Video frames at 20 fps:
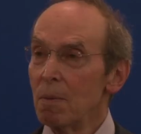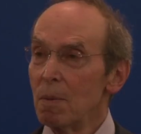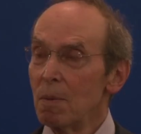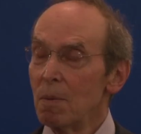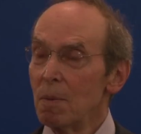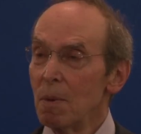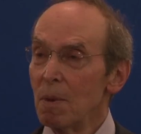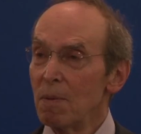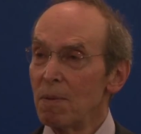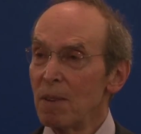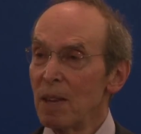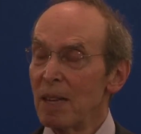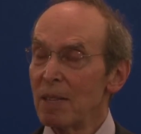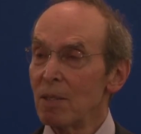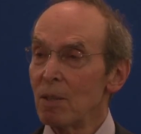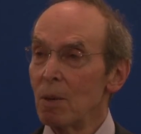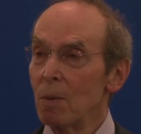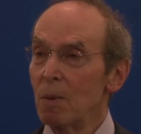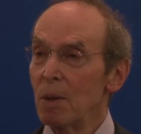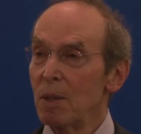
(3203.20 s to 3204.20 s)

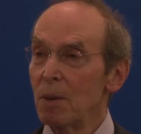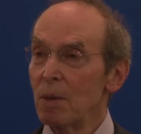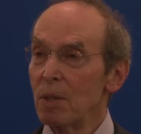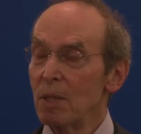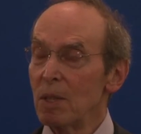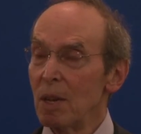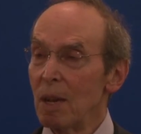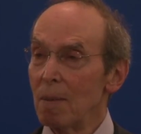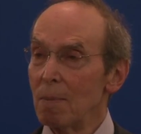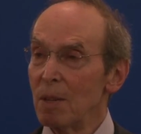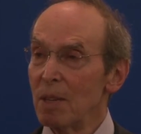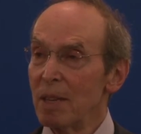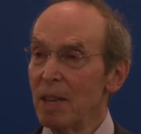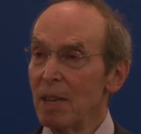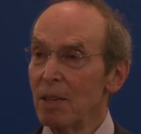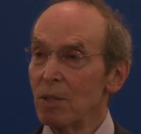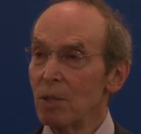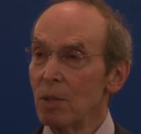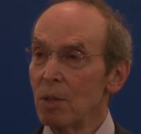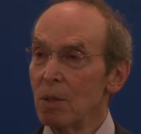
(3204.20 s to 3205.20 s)
reflects on whether it's an
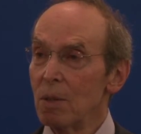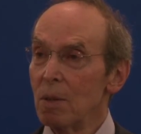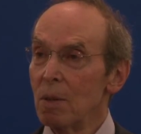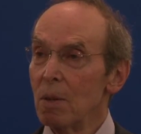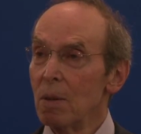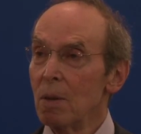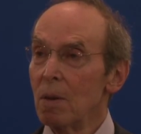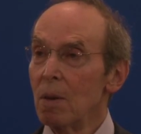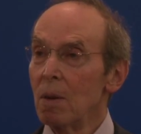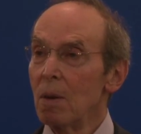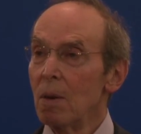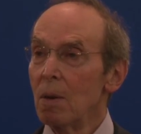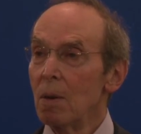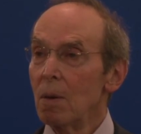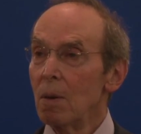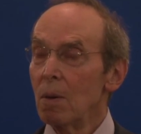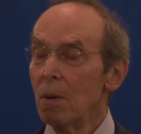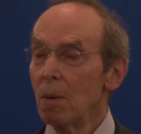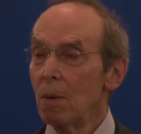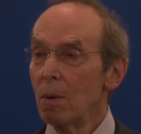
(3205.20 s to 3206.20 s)
obligation
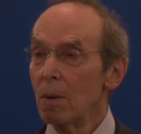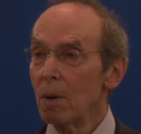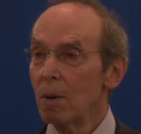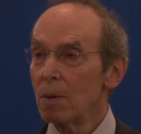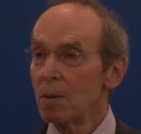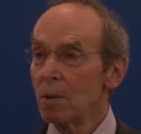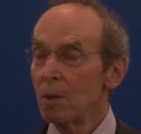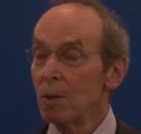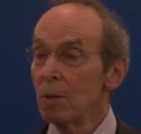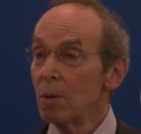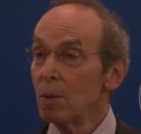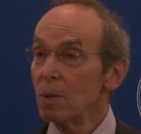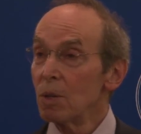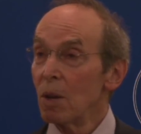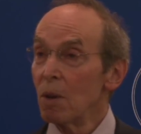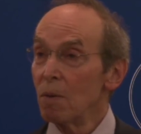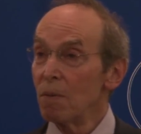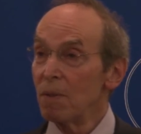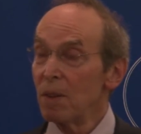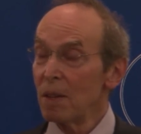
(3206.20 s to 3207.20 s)
or, to use
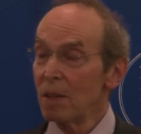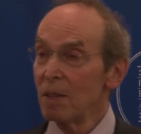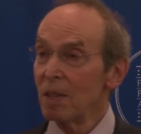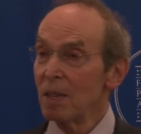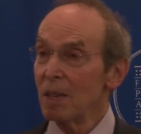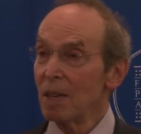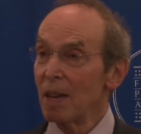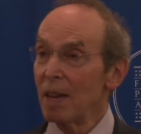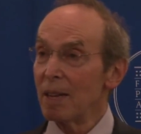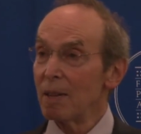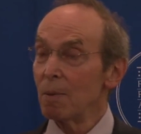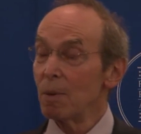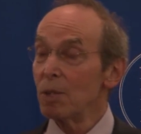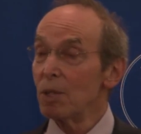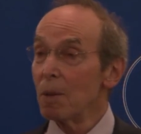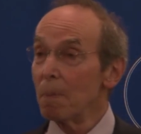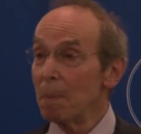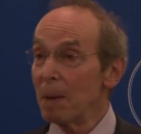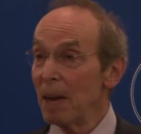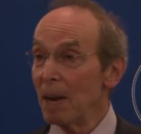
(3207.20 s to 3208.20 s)
Hofeldian language,
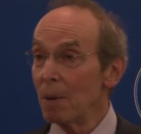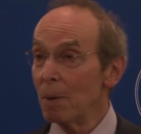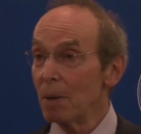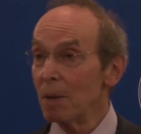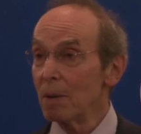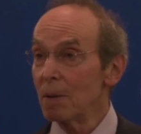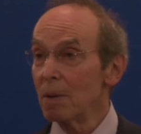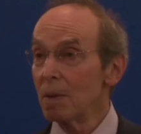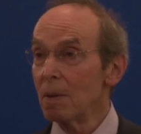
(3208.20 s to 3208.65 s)
a power.